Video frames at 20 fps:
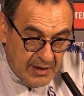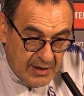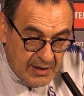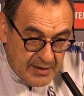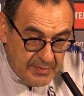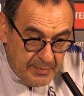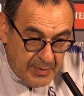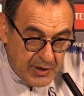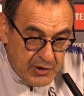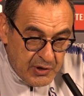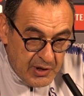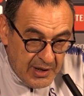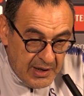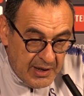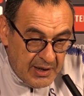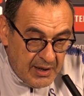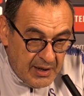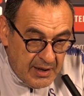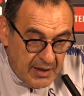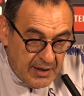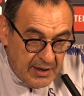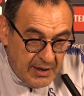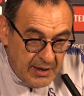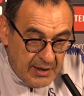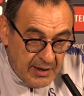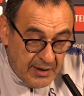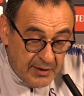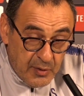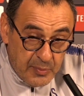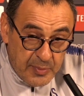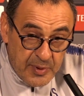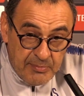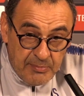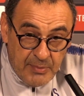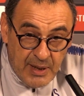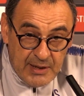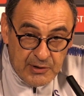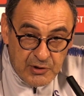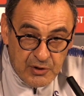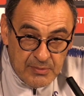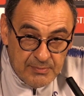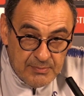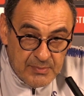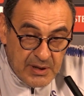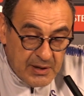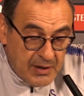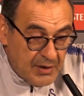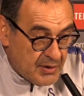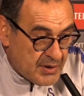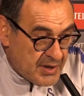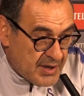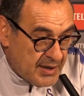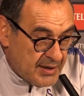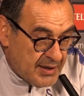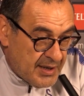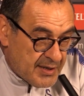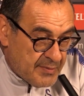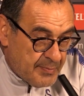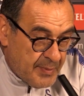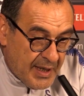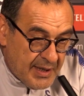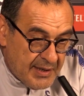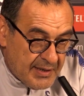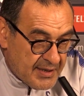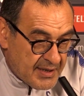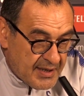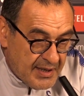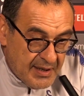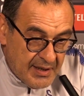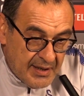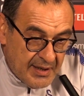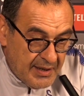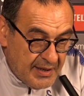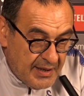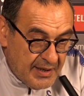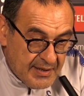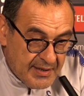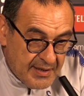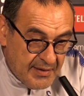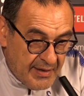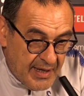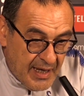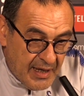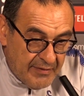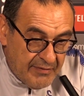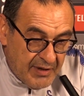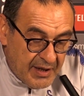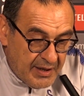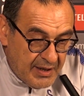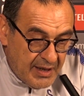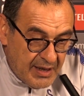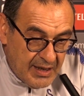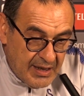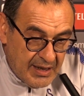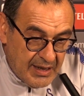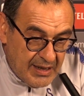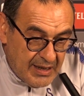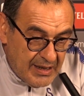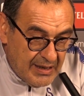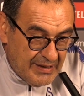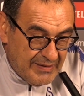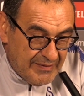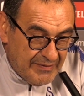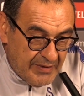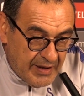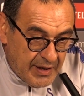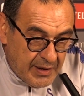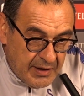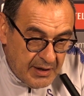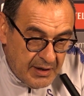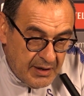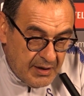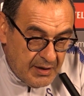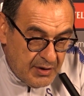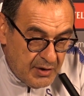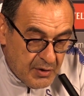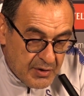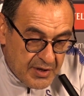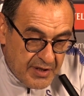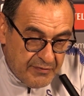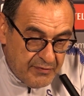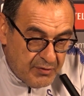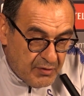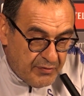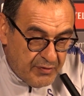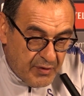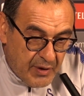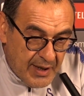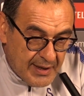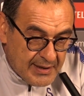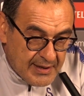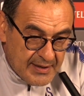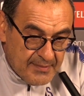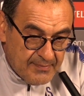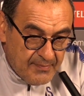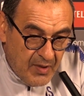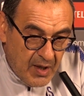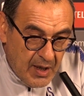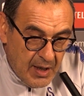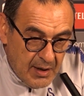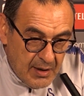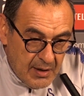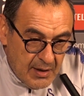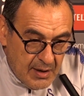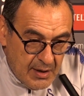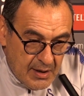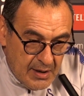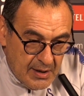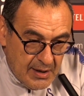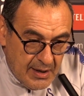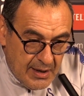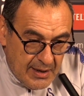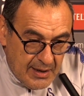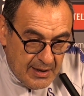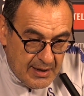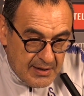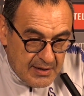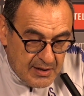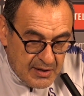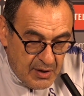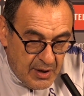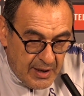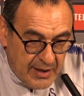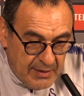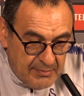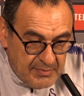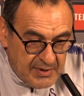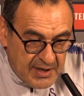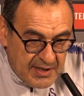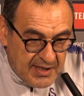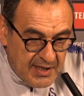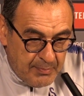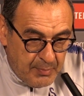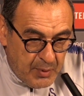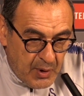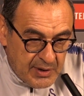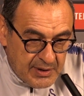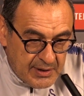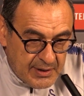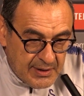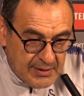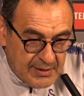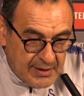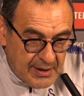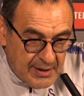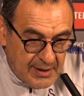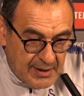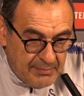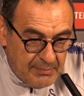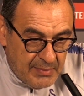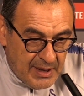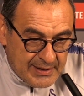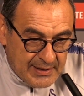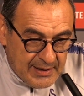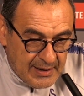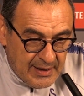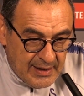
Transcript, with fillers: especially in an open match, because in this space uh, he is really very, very useful for us. And so I am disappointed, uh, but